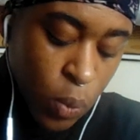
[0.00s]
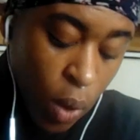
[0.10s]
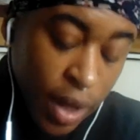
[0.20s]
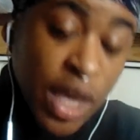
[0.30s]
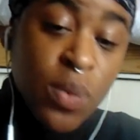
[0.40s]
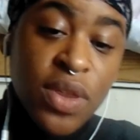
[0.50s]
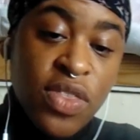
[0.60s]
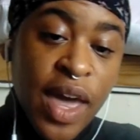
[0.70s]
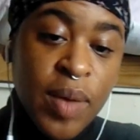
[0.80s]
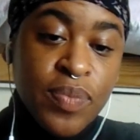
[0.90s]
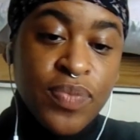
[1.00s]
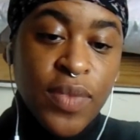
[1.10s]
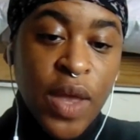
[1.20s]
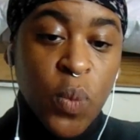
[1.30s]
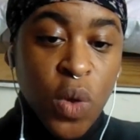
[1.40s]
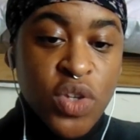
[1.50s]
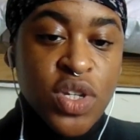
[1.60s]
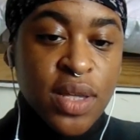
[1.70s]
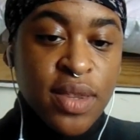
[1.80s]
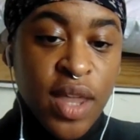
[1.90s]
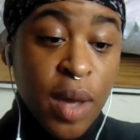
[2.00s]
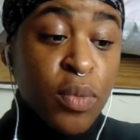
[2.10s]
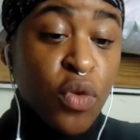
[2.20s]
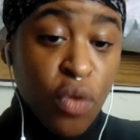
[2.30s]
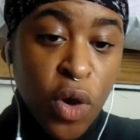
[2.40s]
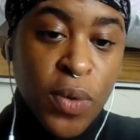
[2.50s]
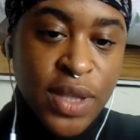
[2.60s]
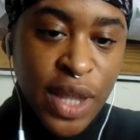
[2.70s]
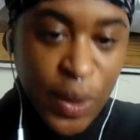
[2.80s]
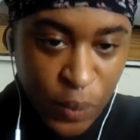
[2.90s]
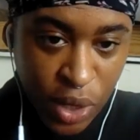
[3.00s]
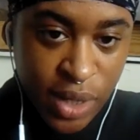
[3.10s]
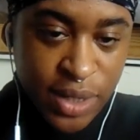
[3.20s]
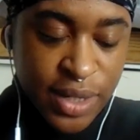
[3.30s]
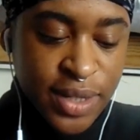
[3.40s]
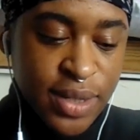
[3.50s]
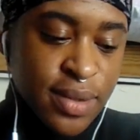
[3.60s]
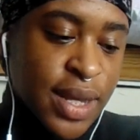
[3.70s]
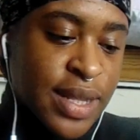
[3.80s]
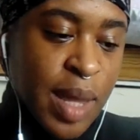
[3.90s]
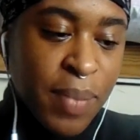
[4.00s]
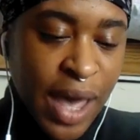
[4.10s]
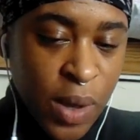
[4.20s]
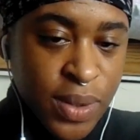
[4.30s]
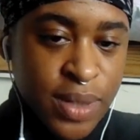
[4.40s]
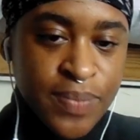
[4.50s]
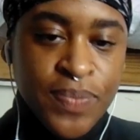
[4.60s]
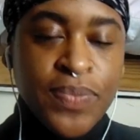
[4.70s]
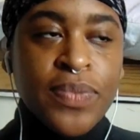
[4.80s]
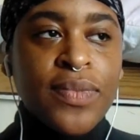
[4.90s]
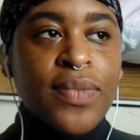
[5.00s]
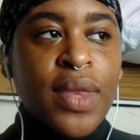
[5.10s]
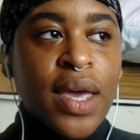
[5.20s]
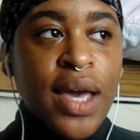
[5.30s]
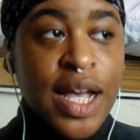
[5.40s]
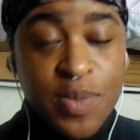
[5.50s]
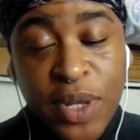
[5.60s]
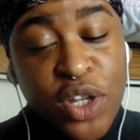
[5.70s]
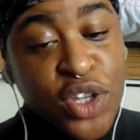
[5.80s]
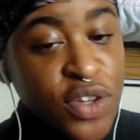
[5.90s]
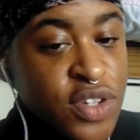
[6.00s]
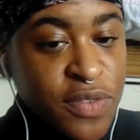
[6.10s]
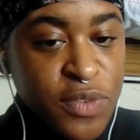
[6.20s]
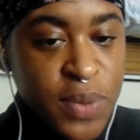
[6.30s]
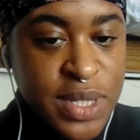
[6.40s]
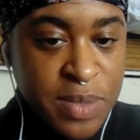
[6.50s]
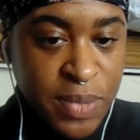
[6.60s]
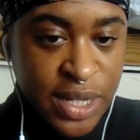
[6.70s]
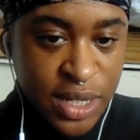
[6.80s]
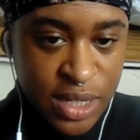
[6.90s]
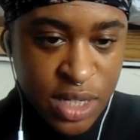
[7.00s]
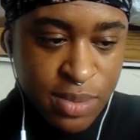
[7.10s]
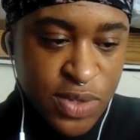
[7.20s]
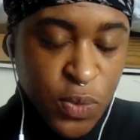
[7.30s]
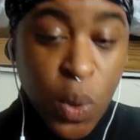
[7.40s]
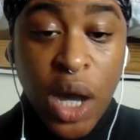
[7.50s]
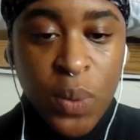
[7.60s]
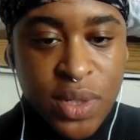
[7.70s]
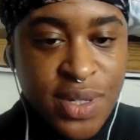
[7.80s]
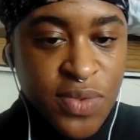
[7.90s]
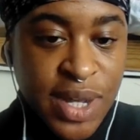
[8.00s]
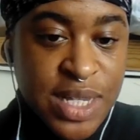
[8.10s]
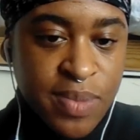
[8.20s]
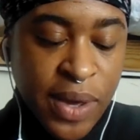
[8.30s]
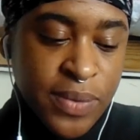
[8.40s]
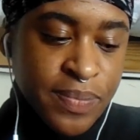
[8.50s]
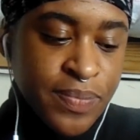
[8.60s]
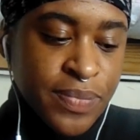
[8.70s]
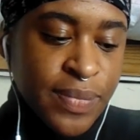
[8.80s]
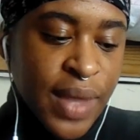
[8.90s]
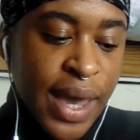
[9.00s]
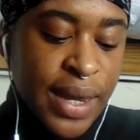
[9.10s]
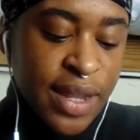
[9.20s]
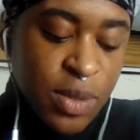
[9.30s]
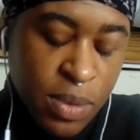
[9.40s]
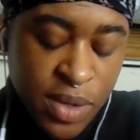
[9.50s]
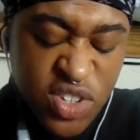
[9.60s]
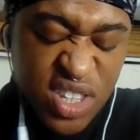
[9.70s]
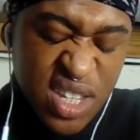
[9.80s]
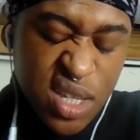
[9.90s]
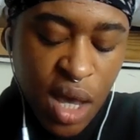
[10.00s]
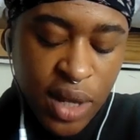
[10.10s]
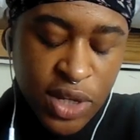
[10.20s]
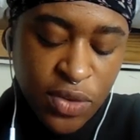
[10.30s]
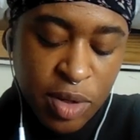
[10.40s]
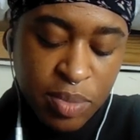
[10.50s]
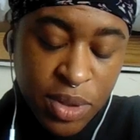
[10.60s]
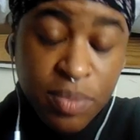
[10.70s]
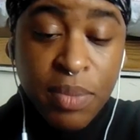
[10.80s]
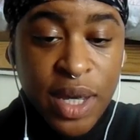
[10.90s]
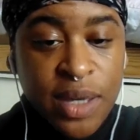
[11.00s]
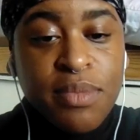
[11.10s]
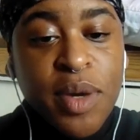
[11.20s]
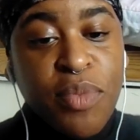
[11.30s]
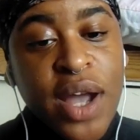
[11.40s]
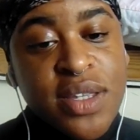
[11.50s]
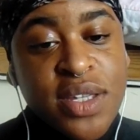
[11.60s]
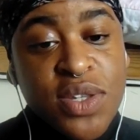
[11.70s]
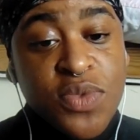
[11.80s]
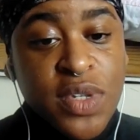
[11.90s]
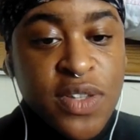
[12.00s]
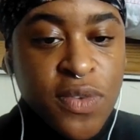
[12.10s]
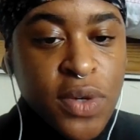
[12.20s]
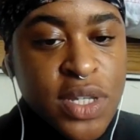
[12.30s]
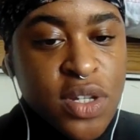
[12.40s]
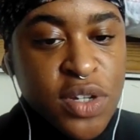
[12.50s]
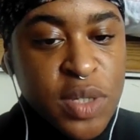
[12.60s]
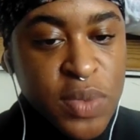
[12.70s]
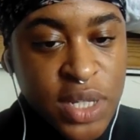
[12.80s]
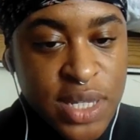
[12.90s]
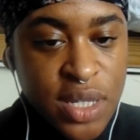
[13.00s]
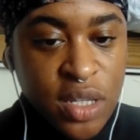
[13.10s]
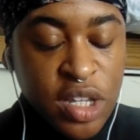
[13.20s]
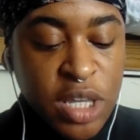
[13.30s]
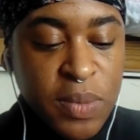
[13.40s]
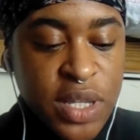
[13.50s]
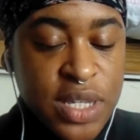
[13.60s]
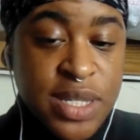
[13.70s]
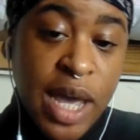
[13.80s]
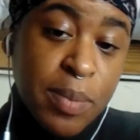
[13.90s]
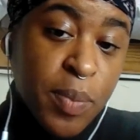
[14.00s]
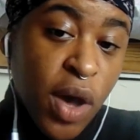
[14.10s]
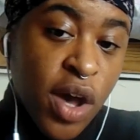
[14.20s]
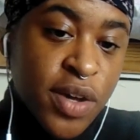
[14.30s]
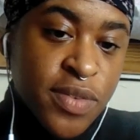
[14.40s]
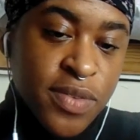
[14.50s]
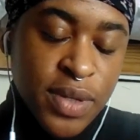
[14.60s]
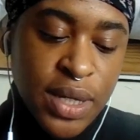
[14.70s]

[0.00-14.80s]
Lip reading: working with them and watching them grow in their work and their power has played a huge influence on me in terms of what I want to write about. And I think we mentioned this earlier on, but my practice is really focused on community and the communities that I'm a part of.